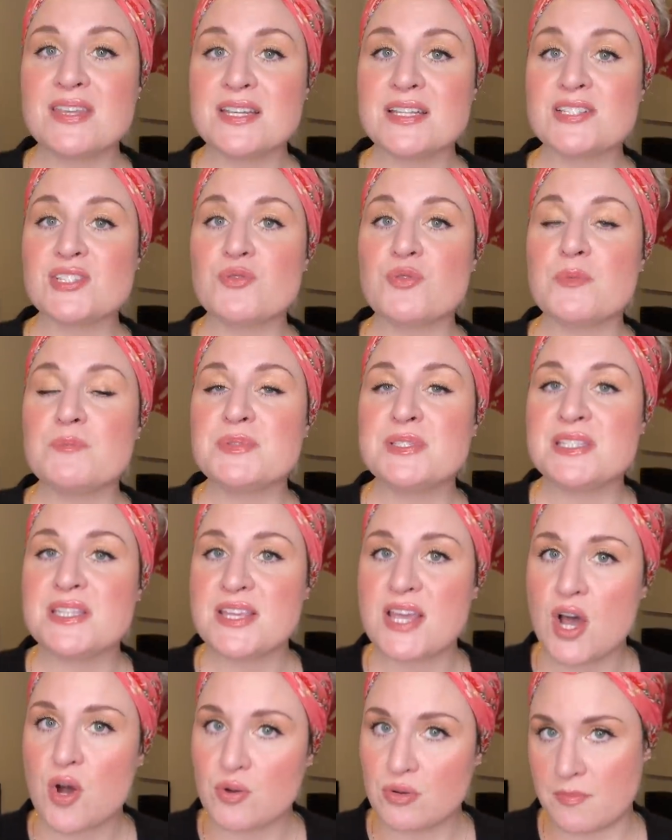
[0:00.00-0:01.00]
the
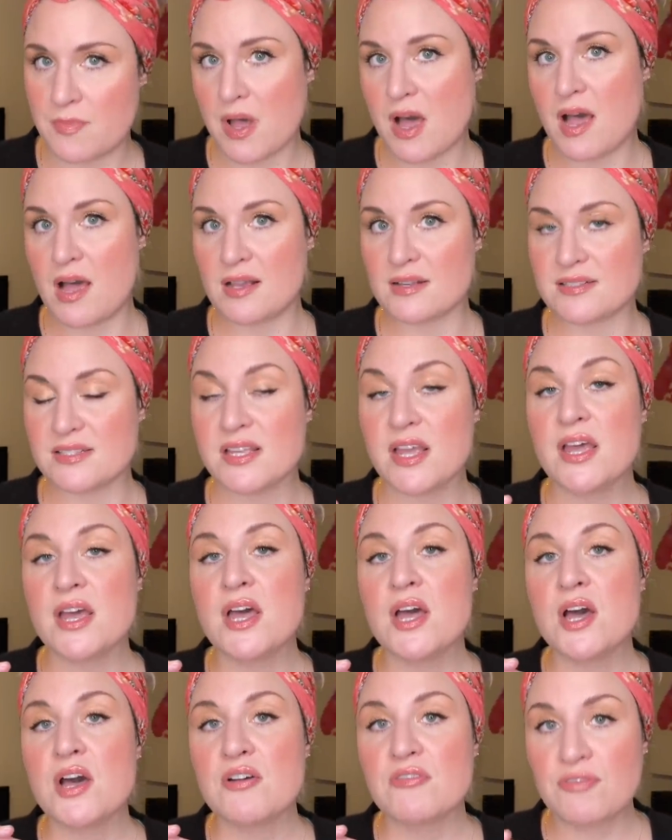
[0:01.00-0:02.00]
description box
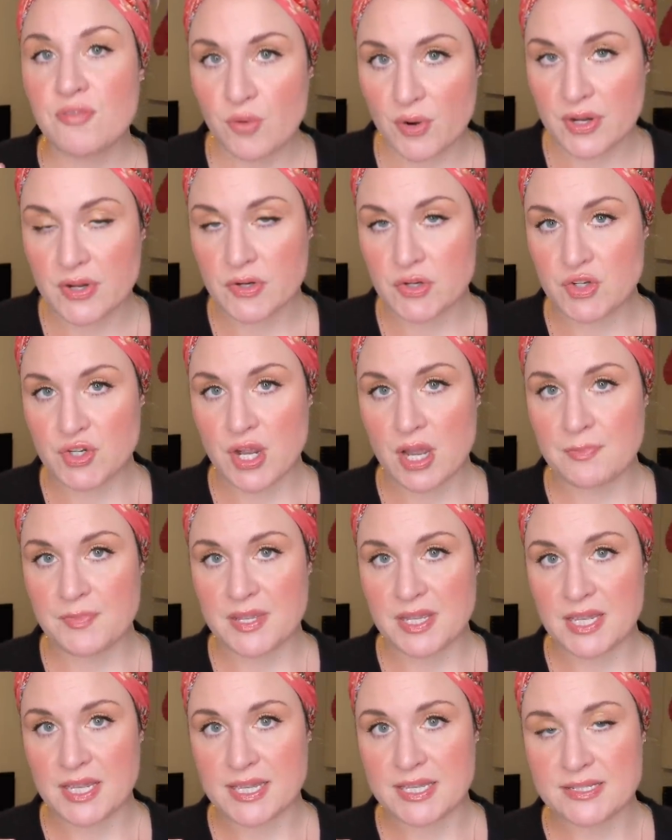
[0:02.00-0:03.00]
for your
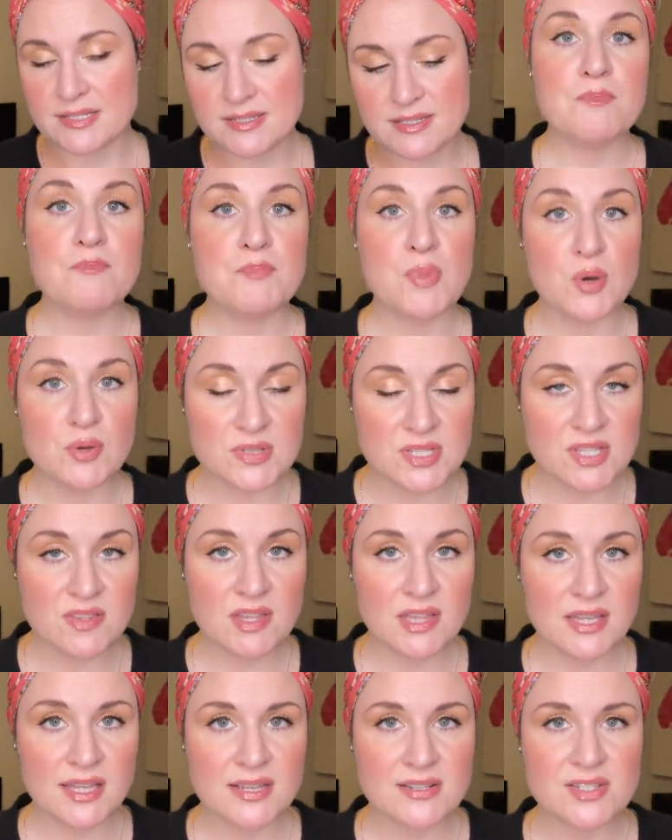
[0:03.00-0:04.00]
shopping ease. Most of
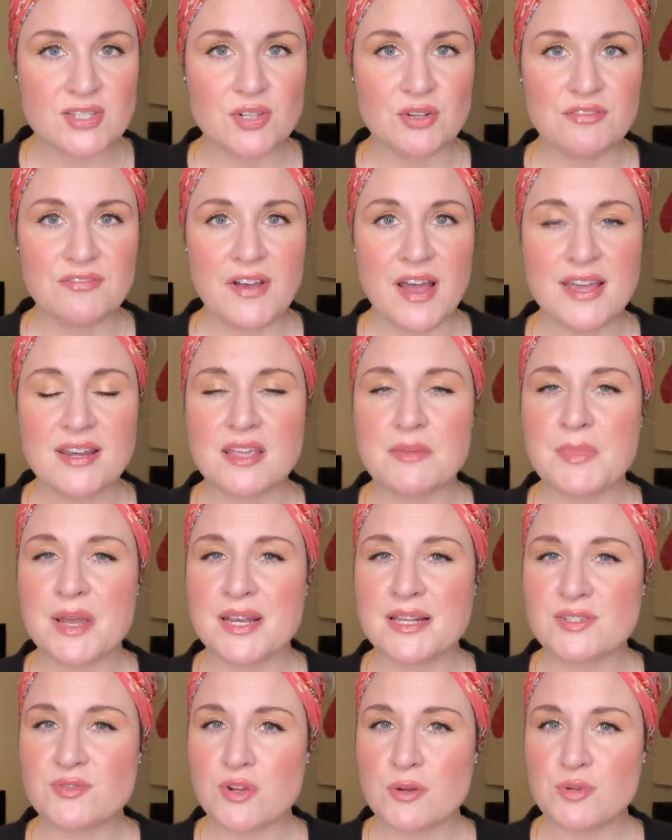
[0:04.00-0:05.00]
the links you'll find in my
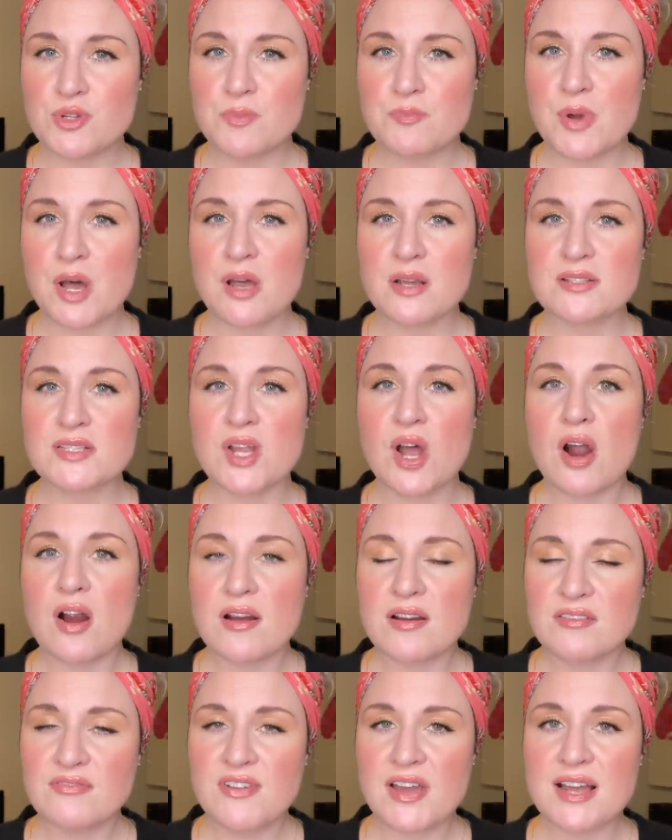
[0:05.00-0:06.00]
description box
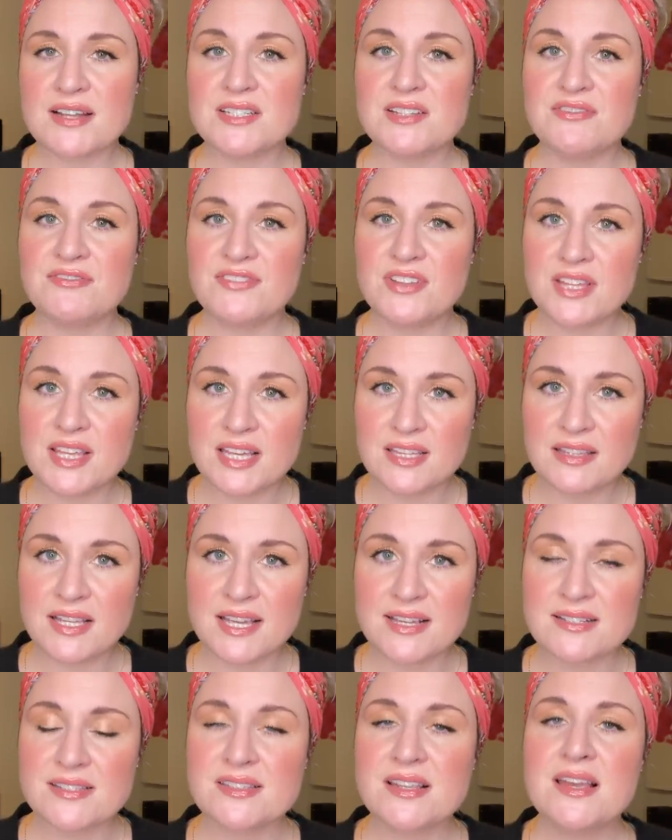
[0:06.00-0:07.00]
are in fact affiliate
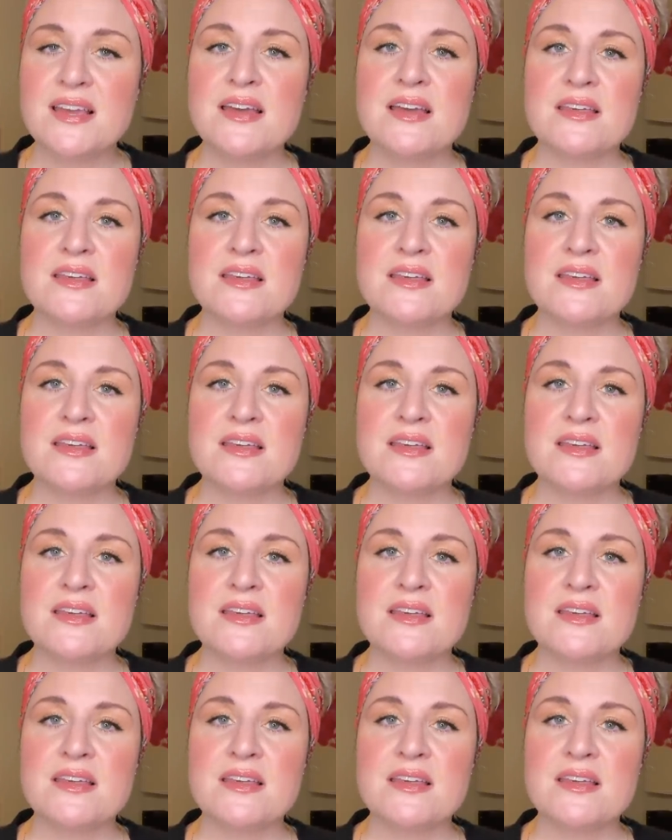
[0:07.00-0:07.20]
links.